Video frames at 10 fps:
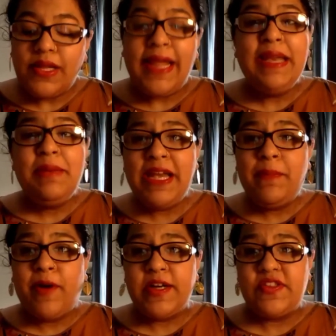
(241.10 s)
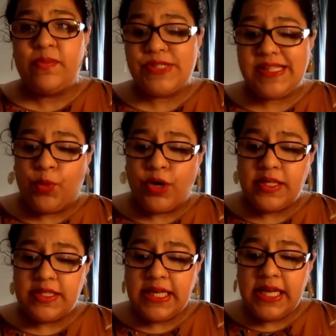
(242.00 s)
in many parts of the Muslim
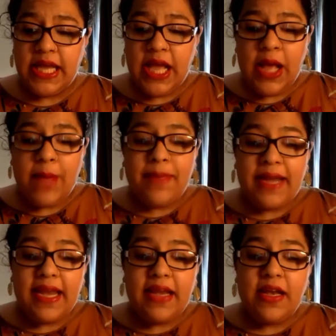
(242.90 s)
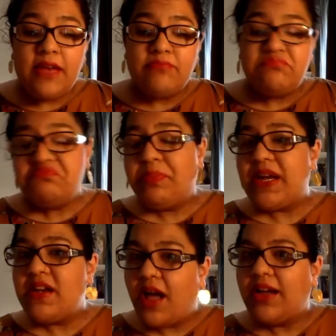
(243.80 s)
world, but
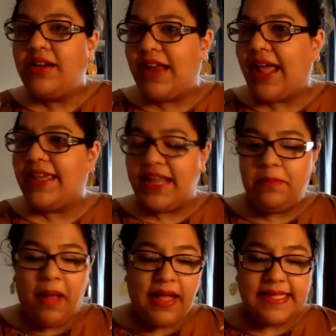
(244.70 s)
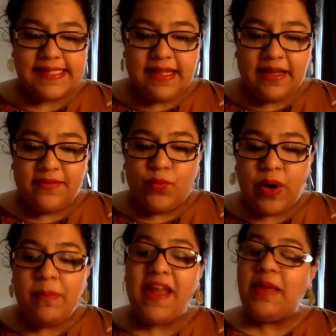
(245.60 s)
none like in Pakistan,
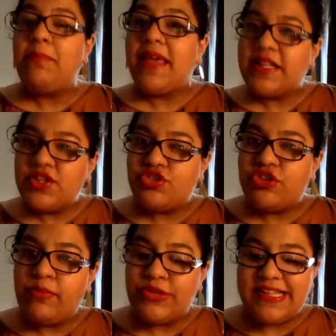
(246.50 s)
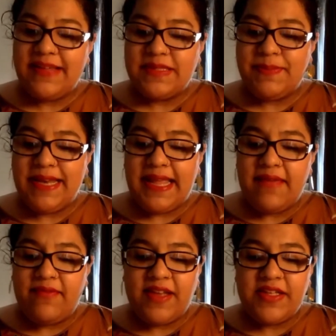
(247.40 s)
where many mainstream Muslims
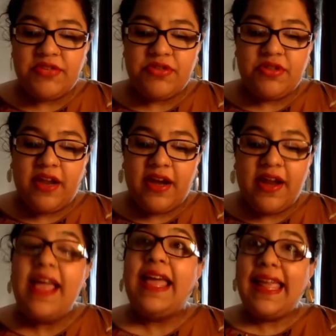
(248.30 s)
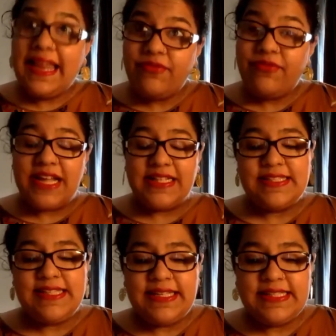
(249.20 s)
believe that due to their infidel
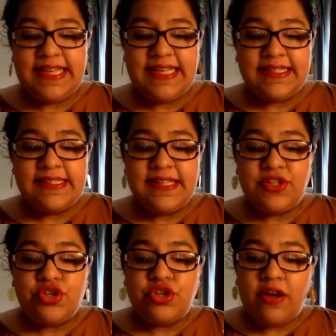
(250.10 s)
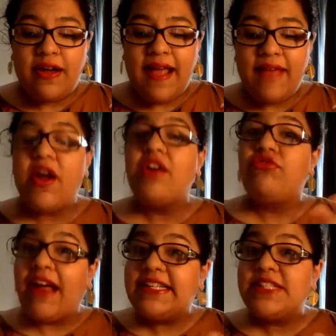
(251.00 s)
status, they should not have a
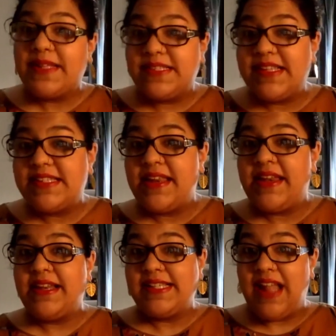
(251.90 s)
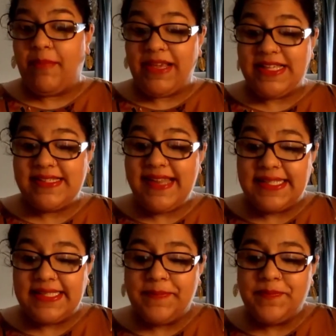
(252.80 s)
right to exist in an Islamic state.